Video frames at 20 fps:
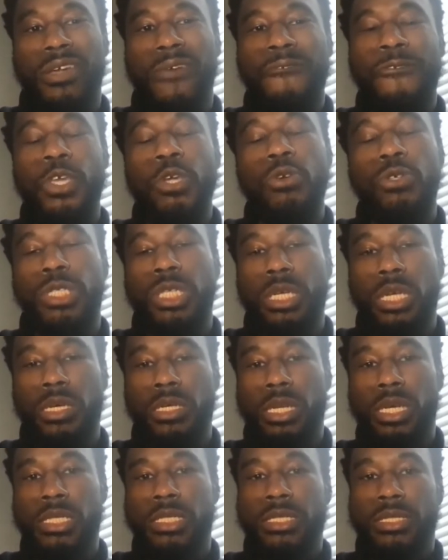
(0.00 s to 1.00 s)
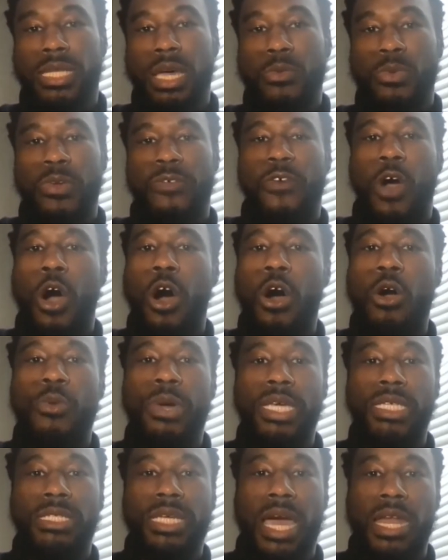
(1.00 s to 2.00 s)
confusion in this is that we've
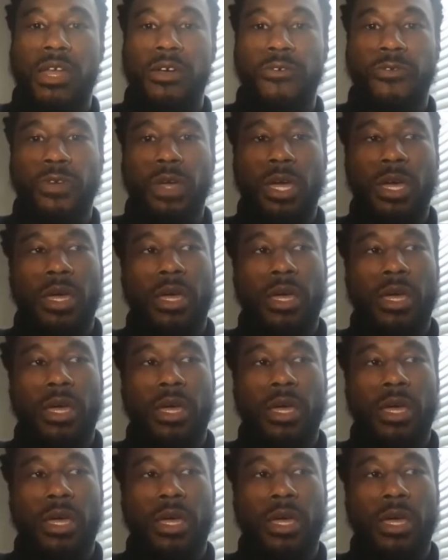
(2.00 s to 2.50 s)
always kind of